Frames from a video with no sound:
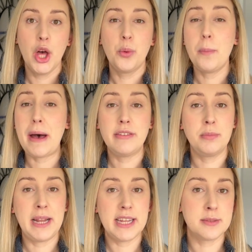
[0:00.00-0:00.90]
What baffled
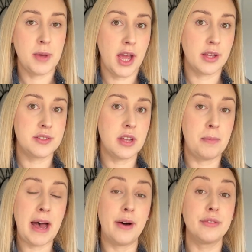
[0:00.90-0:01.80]
police most
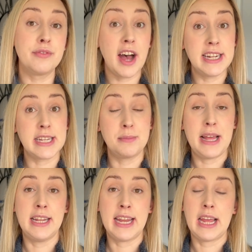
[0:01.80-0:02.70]
about finding
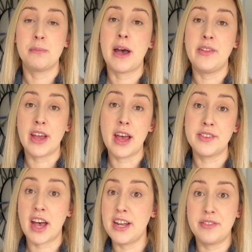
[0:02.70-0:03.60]
Melanie by the
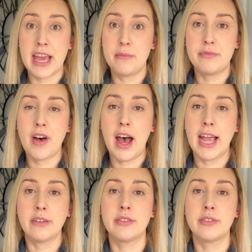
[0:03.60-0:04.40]
side of the M5